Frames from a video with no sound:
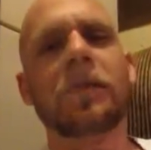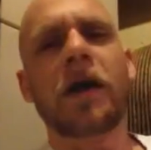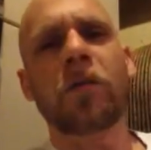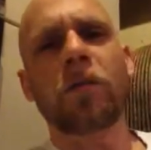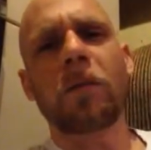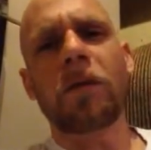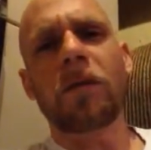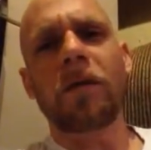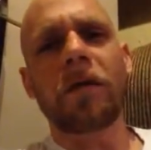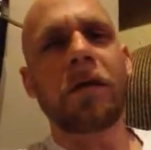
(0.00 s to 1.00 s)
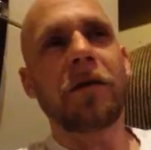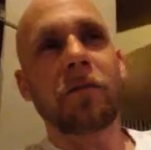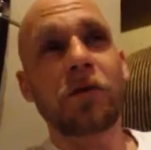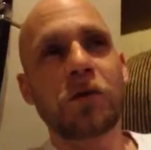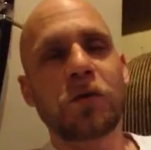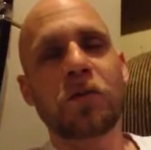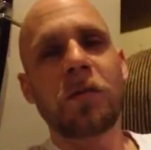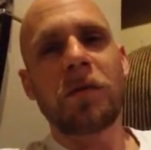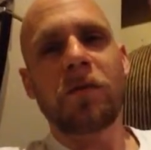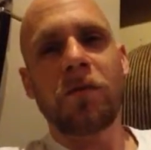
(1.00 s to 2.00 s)
And when you're
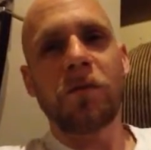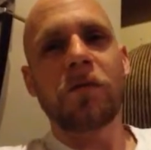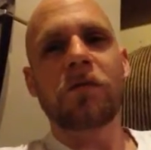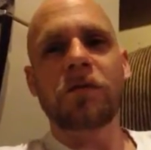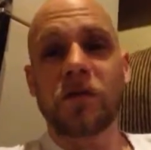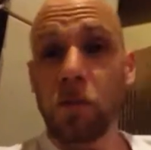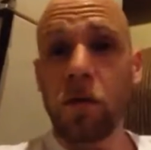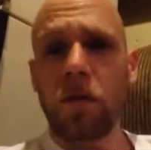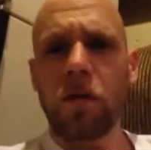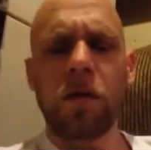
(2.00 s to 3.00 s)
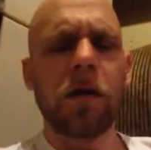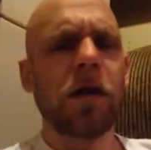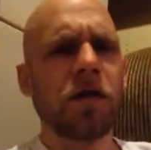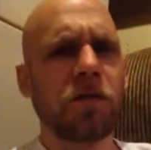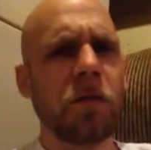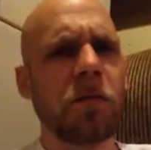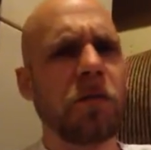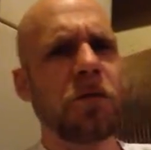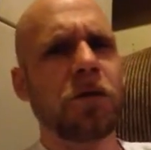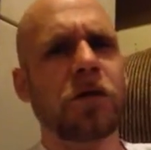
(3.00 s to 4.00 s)
swimming through the... Spoiler alert. Swimming
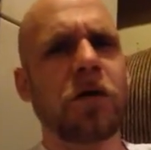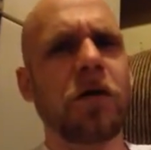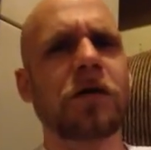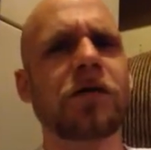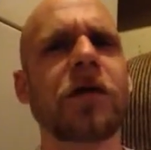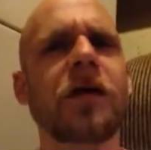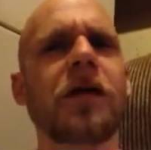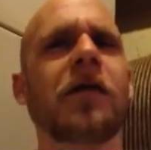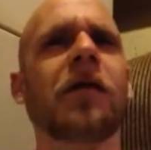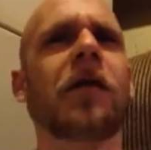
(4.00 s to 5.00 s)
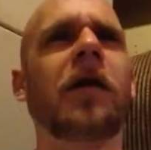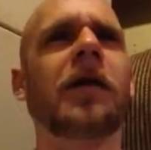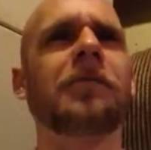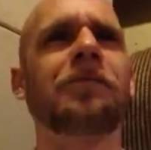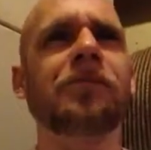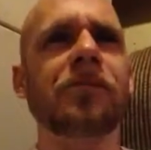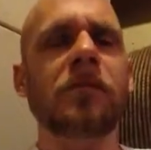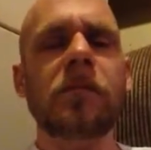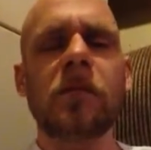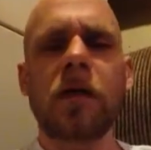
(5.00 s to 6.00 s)
through the sharks, they're like...
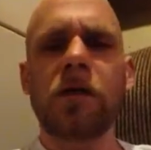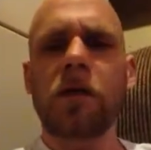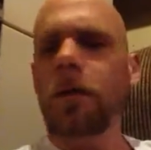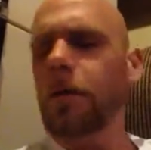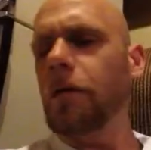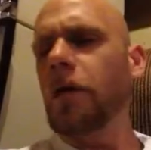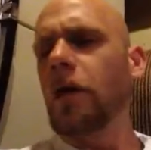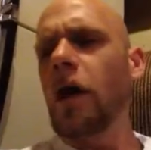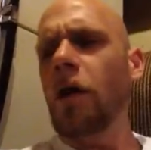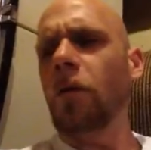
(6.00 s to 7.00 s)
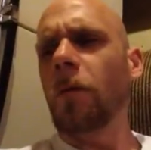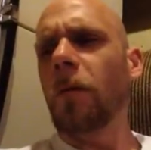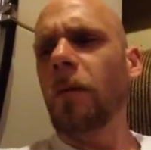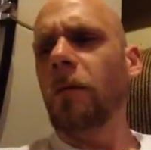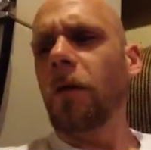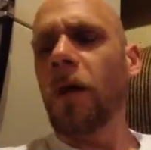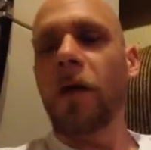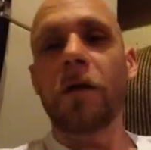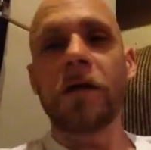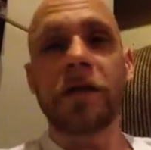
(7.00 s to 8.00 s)
He's like, and remember...
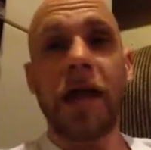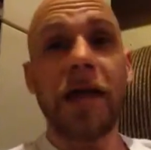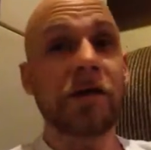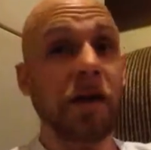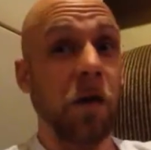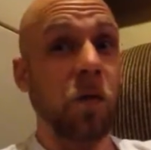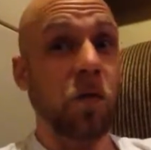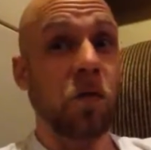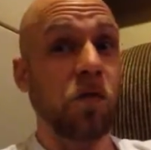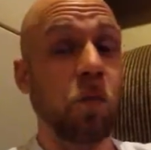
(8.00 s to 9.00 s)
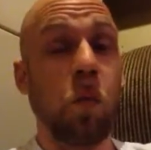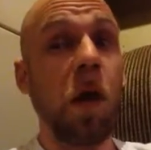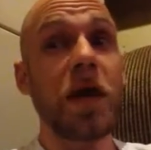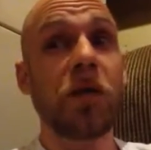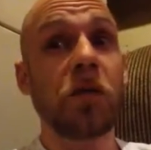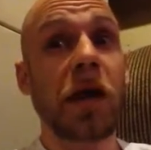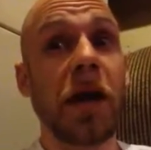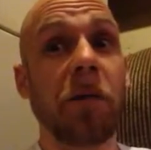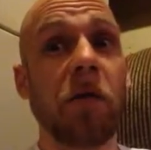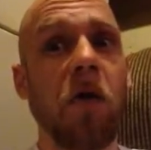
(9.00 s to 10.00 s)
And then he takes way too
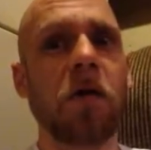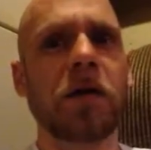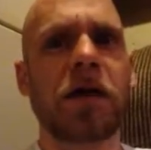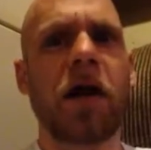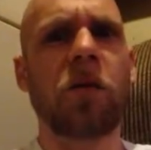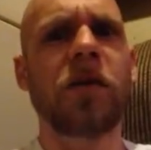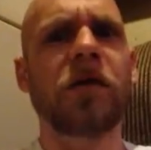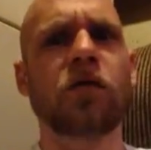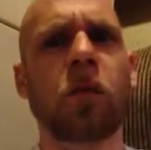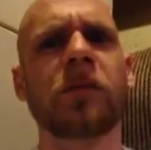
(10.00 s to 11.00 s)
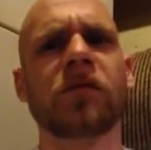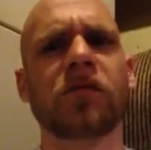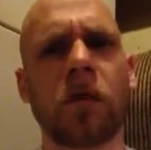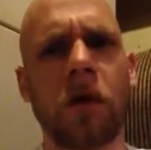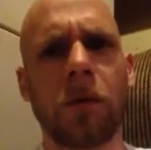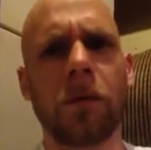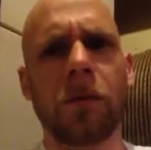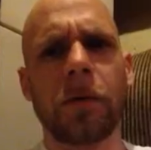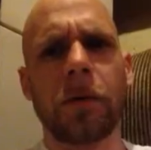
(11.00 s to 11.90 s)
damn long to tell me to swim slow.